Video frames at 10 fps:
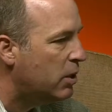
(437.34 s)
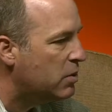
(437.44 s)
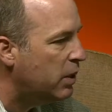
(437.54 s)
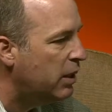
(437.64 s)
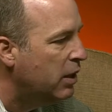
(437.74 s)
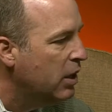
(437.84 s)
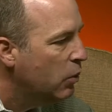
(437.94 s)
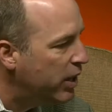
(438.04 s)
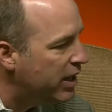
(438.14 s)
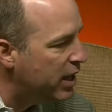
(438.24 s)
was we
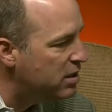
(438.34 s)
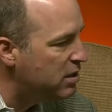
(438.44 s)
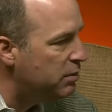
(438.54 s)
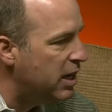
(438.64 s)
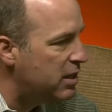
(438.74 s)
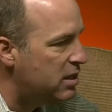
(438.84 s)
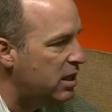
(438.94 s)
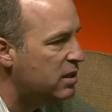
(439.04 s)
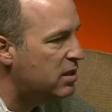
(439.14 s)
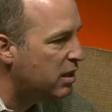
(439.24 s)
customized the
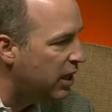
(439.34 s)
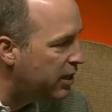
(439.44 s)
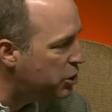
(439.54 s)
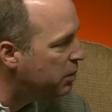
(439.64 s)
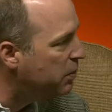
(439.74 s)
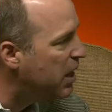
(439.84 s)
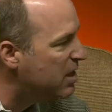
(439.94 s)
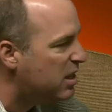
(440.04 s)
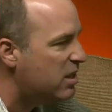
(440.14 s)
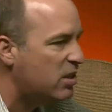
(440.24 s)
installation
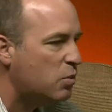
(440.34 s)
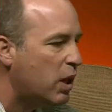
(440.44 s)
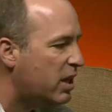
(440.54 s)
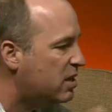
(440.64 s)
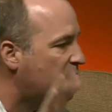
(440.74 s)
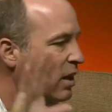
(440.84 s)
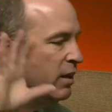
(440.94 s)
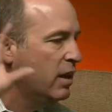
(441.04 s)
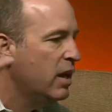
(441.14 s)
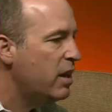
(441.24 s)
process as well as the
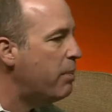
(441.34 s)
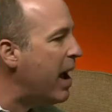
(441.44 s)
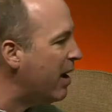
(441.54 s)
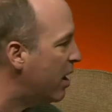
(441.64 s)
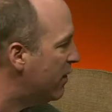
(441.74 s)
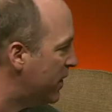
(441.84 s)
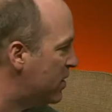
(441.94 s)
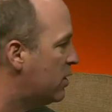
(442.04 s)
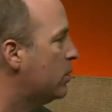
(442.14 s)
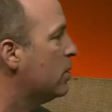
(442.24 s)
back
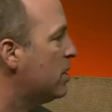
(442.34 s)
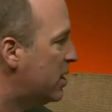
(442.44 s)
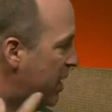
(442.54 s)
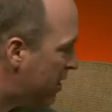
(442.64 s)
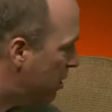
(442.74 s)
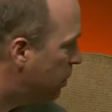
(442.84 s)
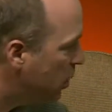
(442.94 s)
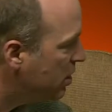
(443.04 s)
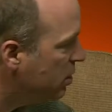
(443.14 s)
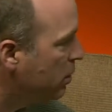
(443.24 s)
office tools, the tech
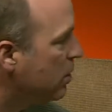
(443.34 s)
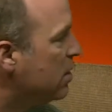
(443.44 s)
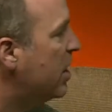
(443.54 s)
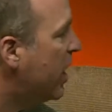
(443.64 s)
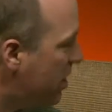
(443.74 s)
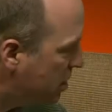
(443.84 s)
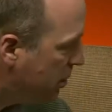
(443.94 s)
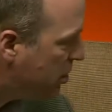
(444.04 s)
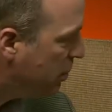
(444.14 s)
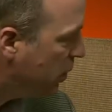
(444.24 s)
support tools and the
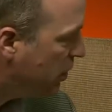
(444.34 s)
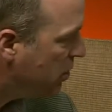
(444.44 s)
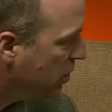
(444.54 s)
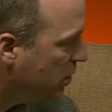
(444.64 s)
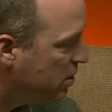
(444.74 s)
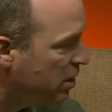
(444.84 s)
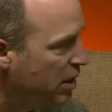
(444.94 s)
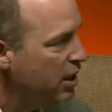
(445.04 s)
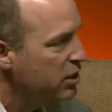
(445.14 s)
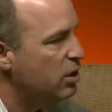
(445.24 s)
customer support tools
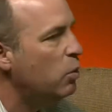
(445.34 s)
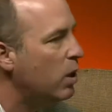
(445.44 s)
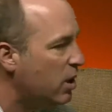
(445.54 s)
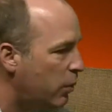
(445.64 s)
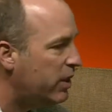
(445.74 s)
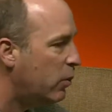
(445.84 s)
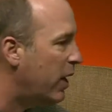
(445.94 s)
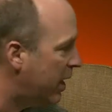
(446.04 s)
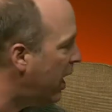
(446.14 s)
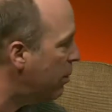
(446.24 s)
to work with the
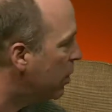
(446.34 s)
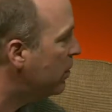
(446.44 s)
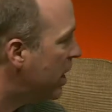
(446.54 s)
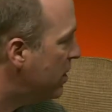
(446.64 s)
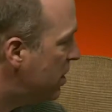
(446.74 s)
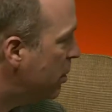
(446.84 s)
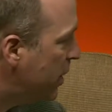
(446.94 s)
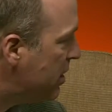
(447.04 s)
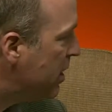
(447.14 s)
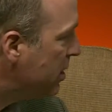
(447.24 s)
way cable runs their
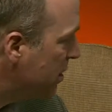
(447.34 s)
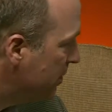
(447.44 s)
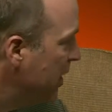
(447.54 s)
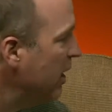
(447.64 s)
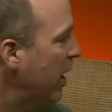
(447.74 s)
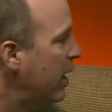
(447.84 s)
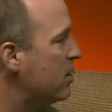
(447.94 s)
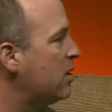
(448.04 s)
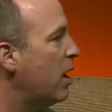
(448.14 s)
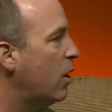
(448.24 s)
business.
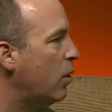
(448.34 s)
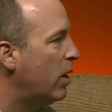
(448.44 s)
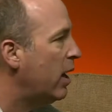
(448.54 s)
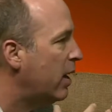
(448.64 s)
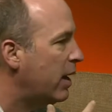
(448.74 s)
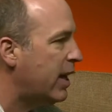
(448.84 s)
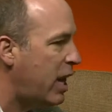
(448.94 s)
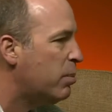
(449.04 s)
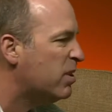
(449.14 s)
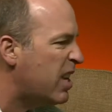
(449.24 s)
And so a
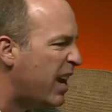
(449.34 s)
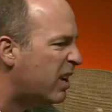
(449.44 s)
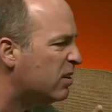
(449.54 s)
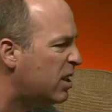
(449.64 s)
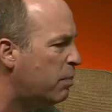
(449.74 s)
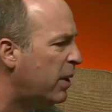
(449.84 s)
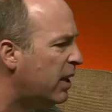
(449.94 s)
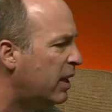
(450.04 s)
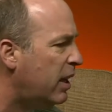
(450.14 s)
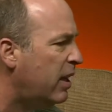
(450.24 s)
cable tech will
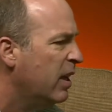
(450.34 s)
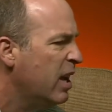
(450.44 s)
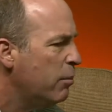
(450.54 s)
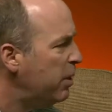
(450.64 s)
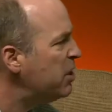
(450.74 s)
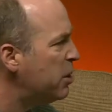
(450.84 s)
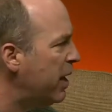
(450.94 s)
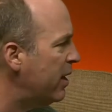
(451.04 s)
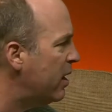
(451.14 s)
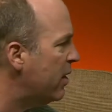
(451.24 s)
typically be
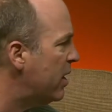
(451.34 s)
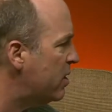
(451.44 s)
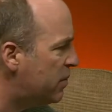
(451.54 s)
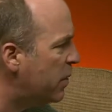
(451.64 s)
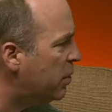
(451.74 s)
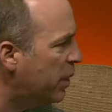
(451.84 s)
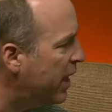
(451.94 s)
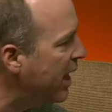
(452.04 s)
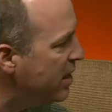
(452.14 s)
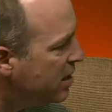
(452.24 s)
trained on this for 3
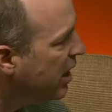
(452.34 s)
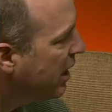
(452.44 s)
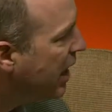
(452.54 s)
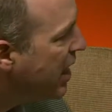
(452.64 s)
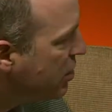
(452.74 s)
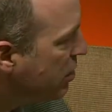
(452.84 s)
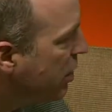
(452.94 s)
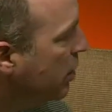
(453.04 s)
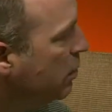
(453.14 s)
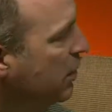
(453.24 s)
days in a
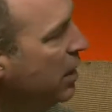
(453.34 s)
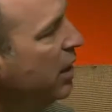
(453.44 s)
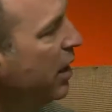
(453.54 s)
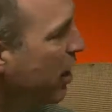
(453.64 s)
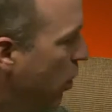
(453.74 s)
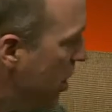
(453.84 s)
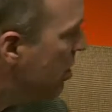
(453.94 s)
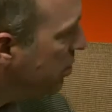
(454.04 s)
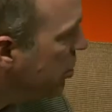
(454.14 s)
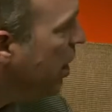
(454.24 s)
classroom. He'll go on
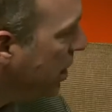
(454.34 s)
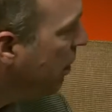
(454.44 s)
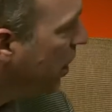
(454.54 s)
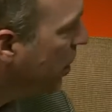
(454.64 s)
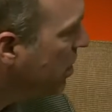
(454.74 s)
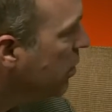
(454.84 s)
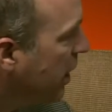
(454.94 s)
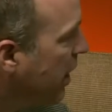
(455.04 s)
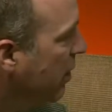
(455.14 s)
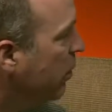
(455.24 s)
some truck rolls
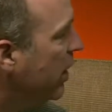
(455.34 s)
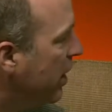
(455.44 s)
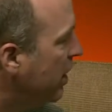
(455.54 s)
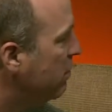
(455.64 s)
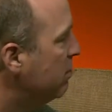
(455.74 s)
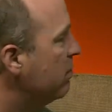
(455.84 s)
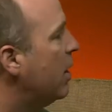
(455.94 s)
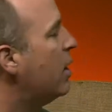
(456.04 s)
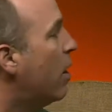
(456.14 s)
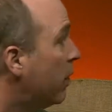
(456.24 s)
with
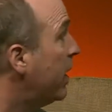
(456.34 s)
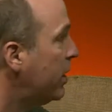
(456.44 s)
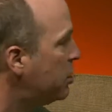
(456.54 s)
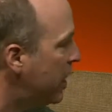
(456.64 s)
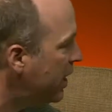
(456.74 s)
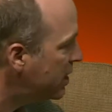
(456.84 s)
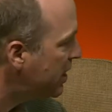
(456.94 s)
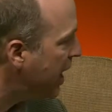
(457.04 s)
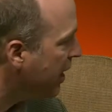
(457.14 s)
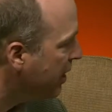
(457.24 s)
an already trained
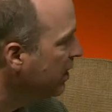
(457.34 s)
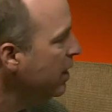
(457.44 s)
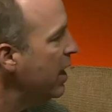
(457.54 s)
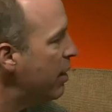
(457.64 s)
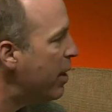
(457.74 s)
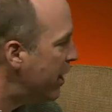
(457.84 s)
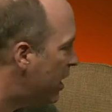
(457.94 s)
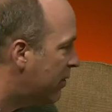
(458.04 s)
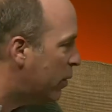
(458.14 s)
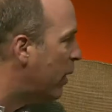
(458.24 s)
tech. And by the
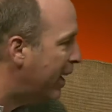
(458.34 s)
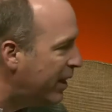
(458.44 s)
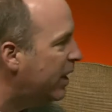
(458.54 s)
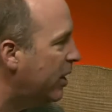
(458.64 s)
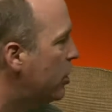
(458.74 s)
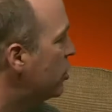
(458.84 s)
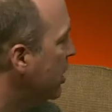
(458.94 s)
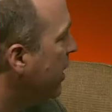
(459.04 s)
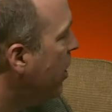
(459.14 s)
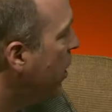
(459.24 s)
end of a week, he can
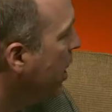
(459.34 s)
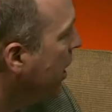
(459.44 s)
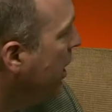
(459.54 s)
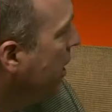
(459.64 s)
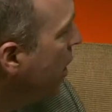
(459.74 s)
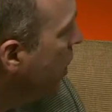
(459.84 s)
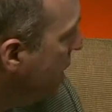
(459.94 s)
usually go on